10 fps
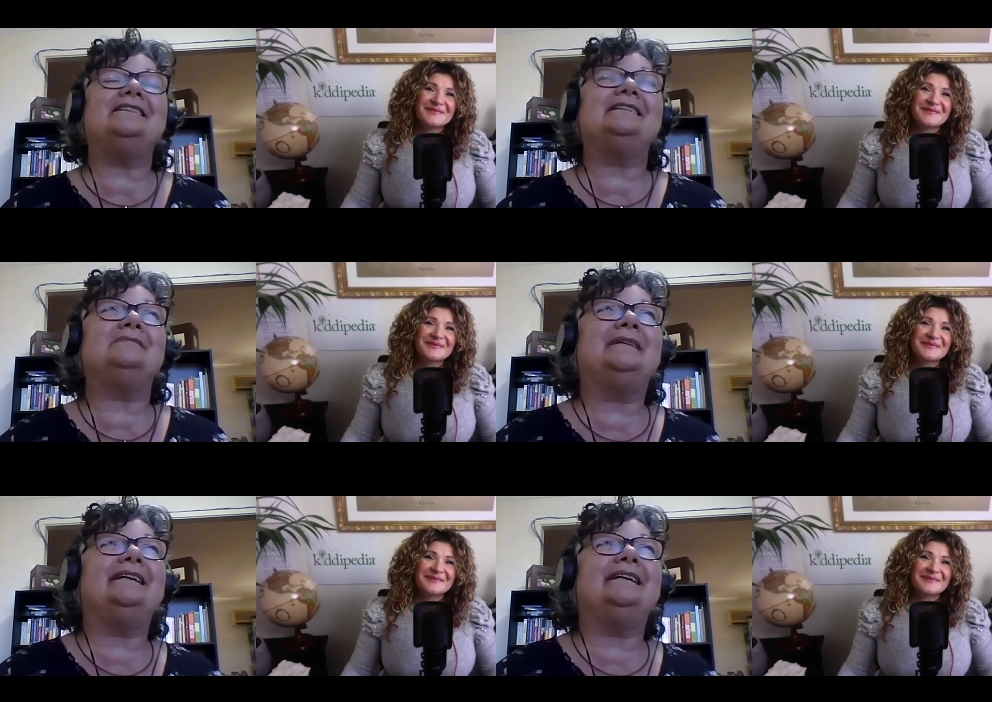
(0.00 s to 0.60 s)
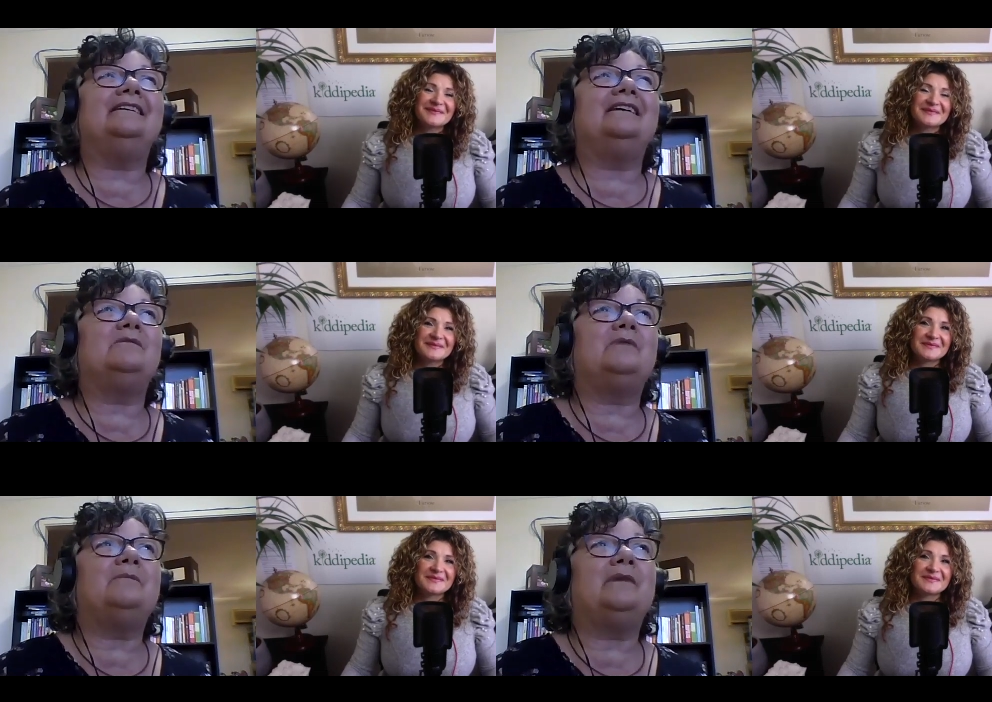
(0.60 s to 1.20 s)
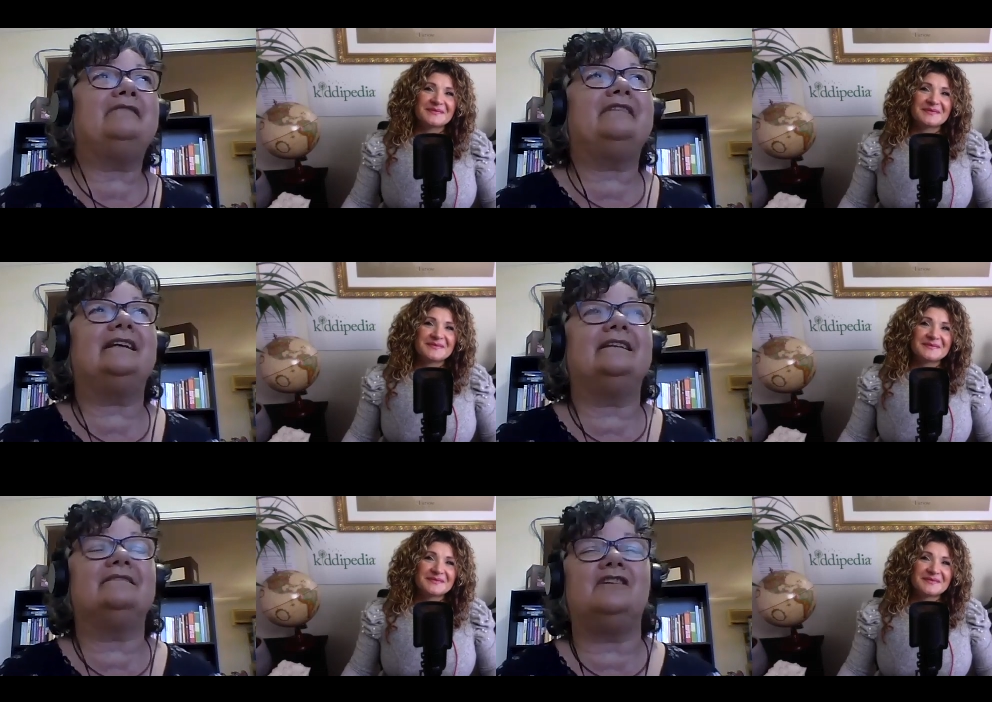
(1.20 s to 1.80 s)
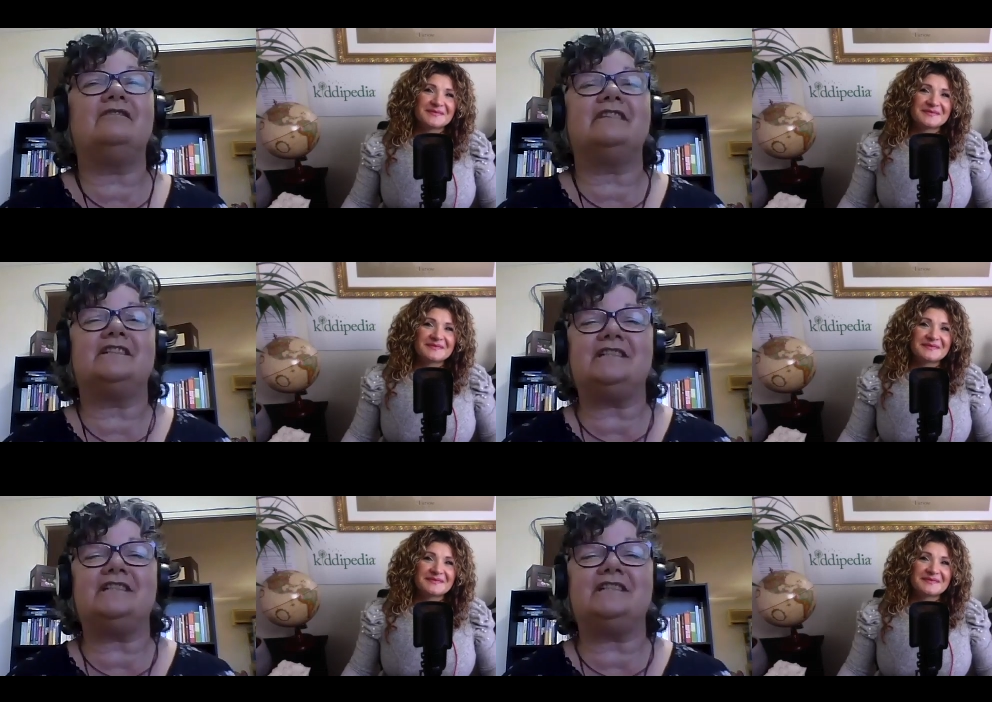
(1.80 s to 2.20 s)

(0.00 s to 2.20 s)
Speaker 1: i mean you know when we feel nourished